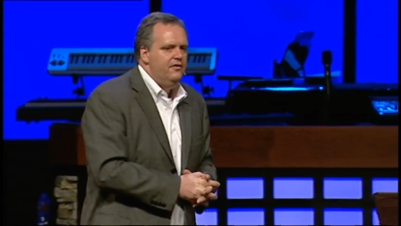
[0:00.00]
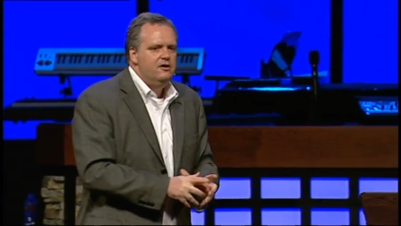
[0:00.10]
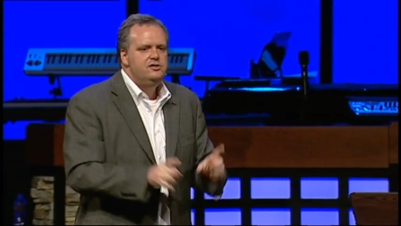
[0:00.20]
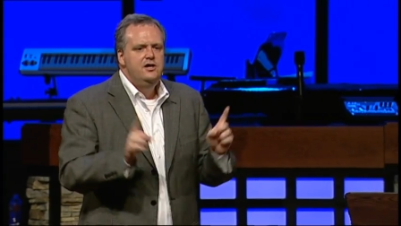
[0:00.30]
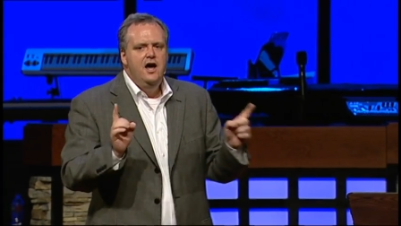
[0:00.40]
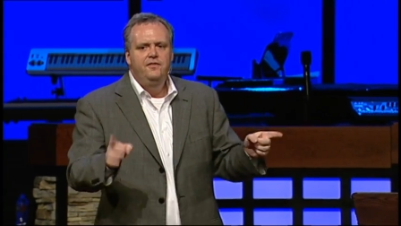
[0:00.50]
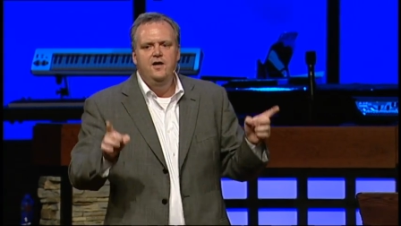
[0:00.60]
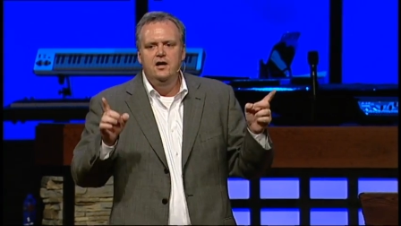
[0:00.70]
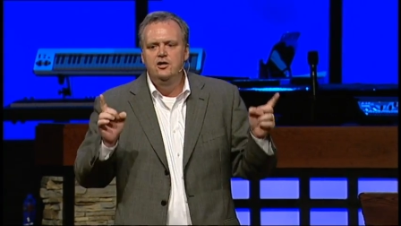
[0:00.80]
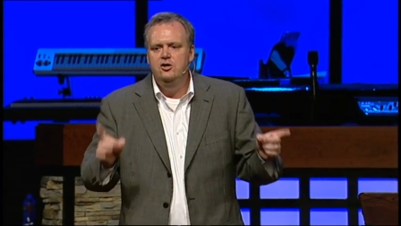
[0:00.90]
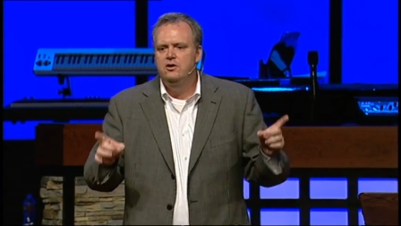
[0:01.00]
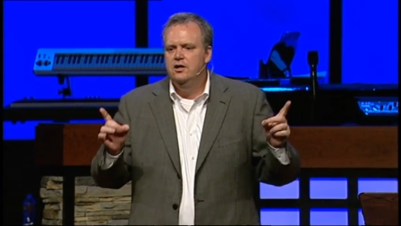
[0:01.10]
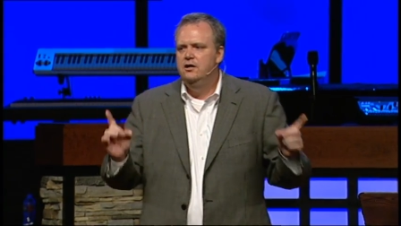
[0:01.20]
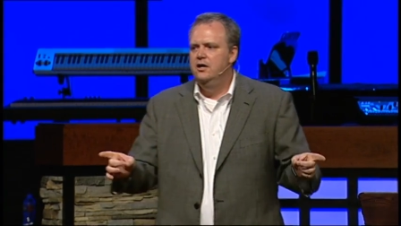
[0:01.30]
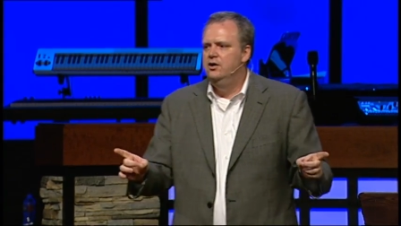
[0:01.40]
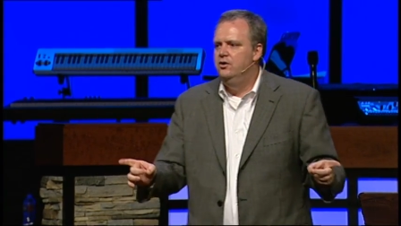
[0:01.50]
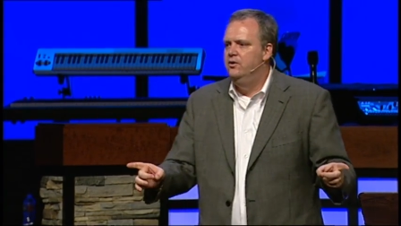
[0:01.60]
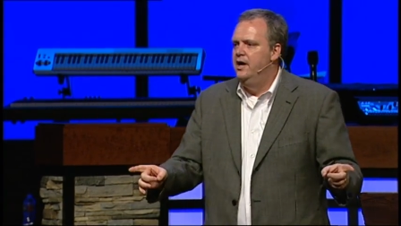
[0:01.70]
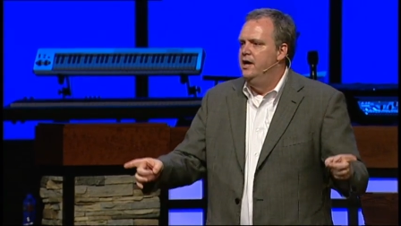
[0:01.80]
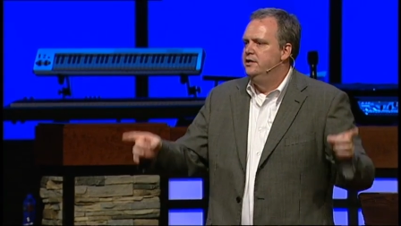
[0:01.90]
There's nothing you can do
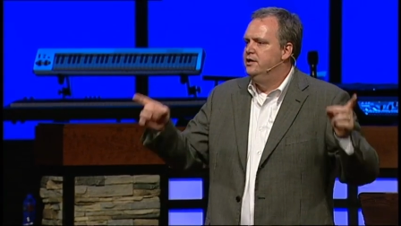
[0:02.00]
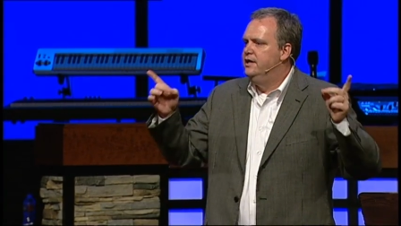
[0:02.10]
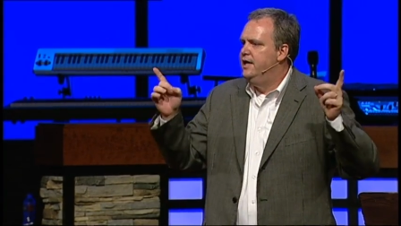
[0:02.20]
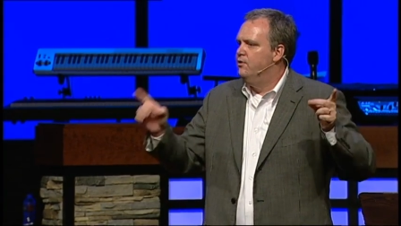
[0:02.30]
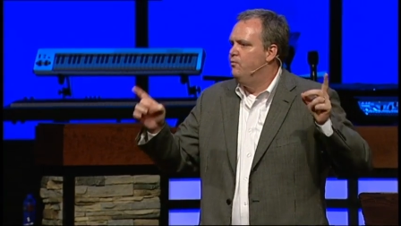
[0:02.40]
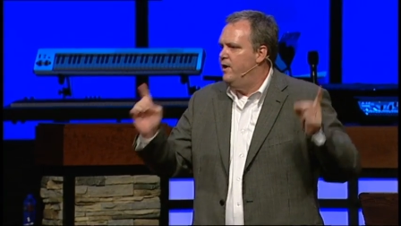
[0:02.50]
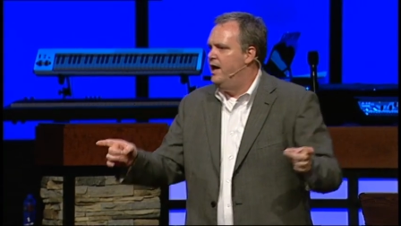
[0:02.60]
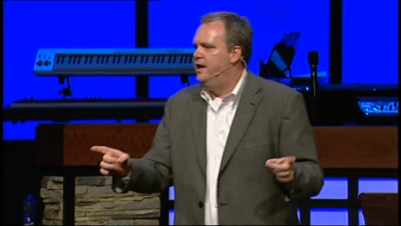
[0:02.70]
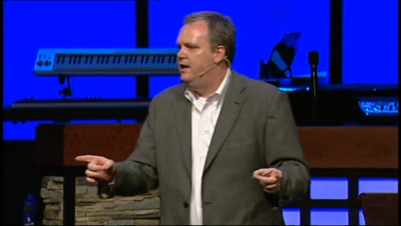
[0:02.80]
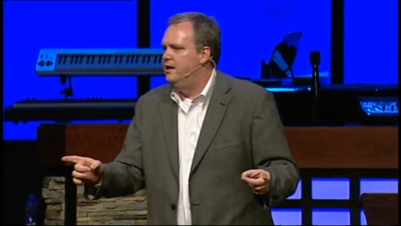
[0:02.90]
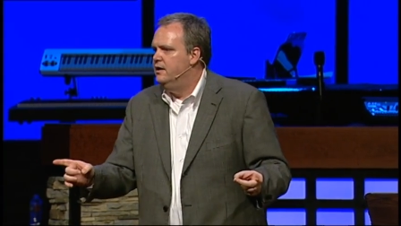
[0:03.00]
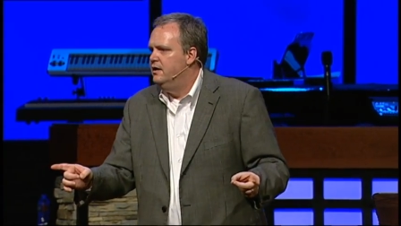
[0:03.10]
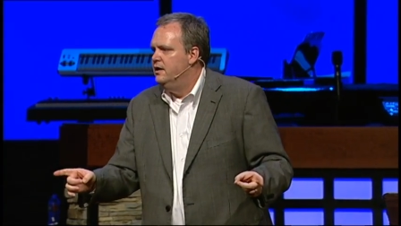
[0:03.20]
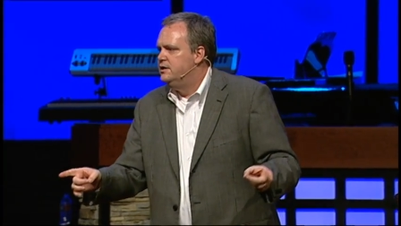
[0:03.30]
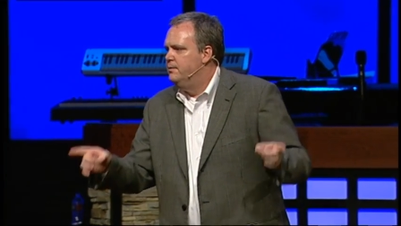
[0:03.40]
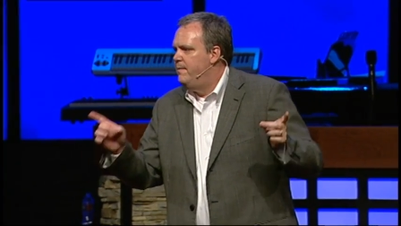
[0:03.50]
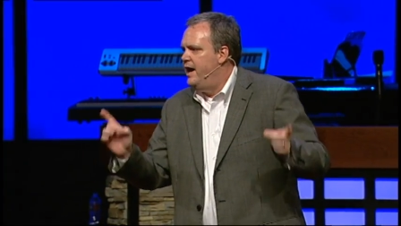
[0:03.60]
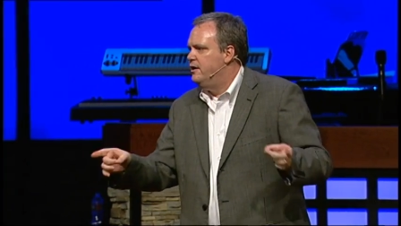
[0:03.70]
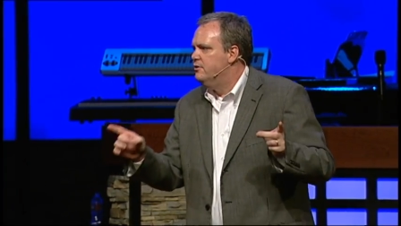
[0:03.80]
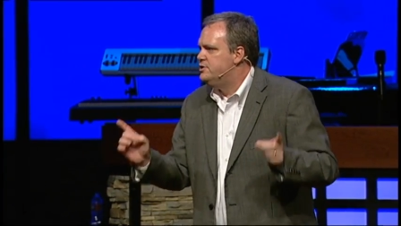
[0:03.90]
to get ready to
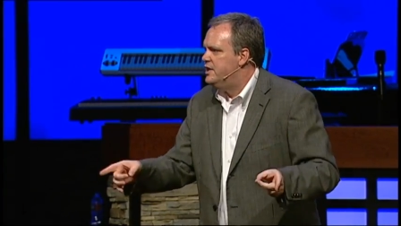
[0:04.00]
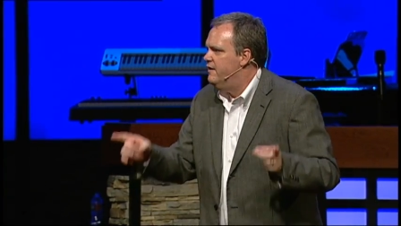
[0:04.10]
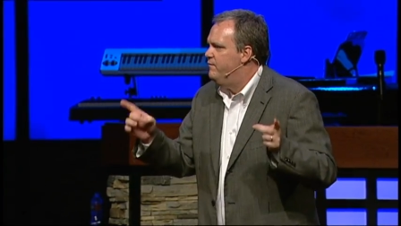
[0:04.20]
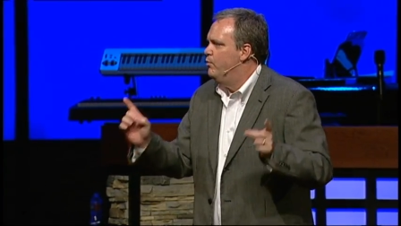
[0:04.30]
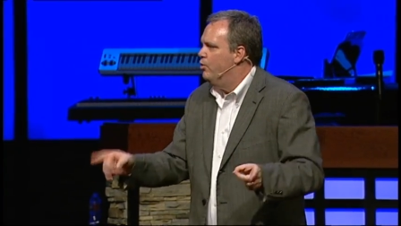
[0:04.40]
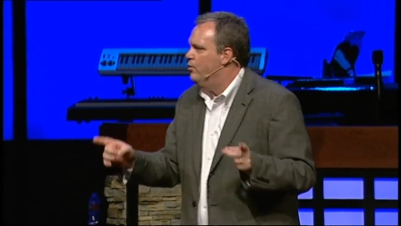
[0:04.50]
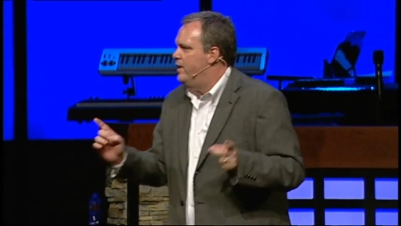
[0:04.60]
make yourself more